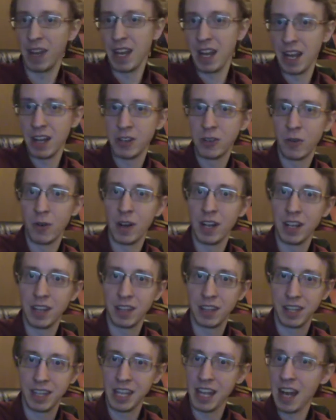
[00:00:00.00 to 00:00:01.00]

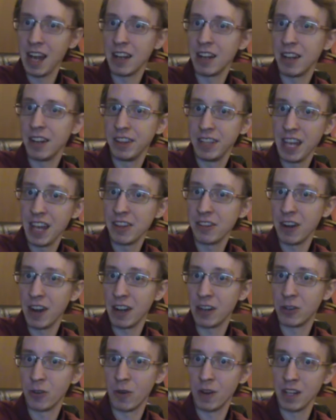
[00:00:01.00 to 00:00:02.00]
other
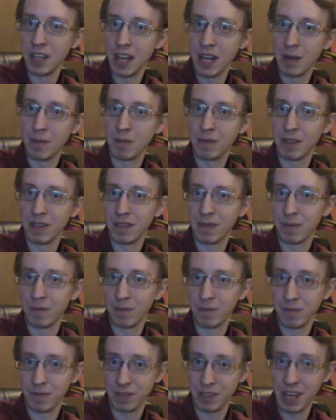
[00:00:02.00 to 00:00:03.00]
android named
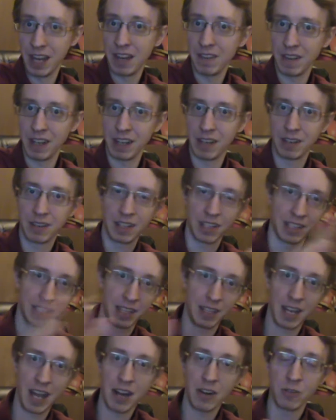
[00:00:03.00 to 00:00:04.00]
David, because
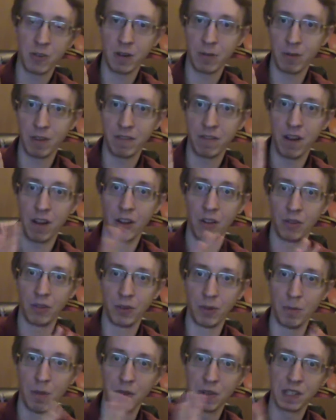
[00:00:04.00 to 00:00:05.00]
the android we follow
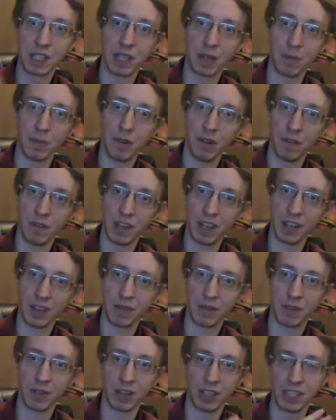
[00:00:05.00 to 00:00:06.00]
through most of the movie,
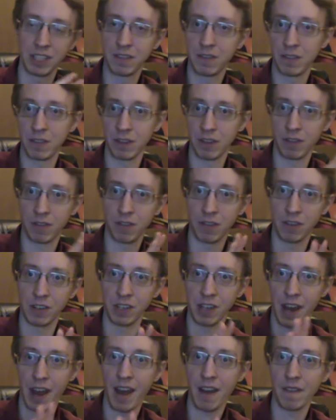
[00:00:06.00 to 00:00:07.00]
at least for the
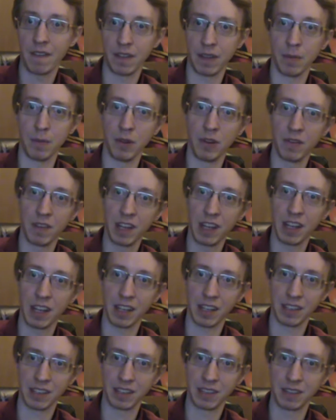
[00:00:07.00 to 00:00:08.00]
first half of the movie,
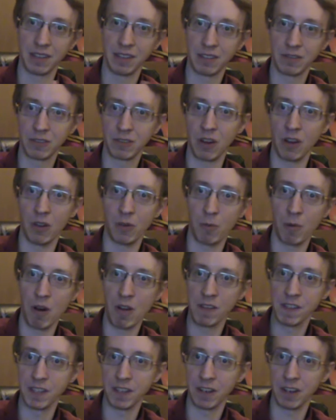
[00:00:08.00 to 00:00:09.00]
is called
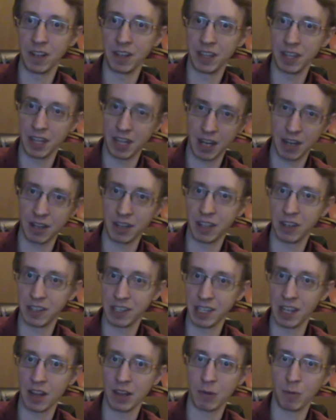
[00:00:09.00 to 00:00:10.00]
Walter, and then there's
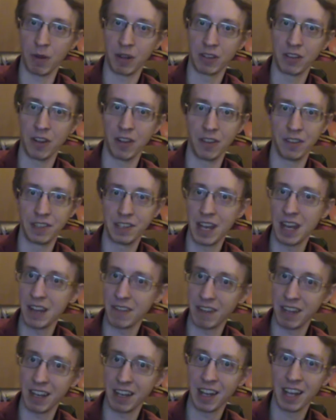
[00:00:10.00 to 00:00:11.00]
the other one called
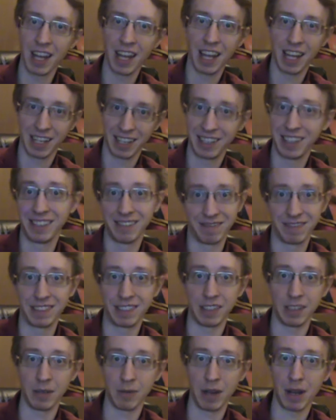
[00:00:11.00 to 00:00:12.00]
David.
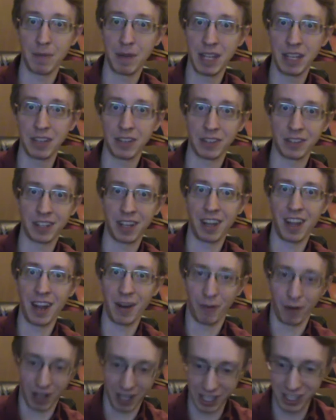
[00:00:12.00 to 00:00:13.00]
See what I mean? There's a lot
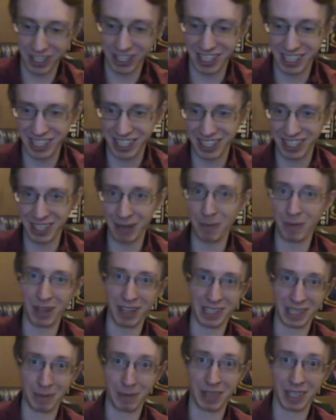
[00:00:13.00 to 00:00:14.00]
of religious
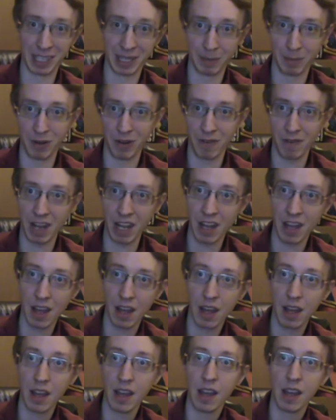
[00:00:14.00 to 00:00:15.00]
symbolism in this movie.
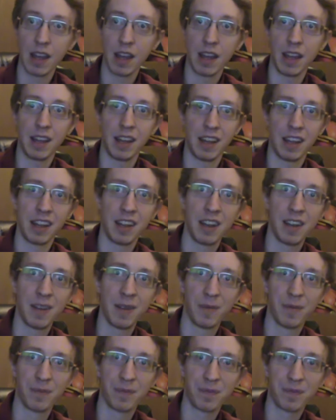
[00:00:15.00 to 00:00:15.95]
And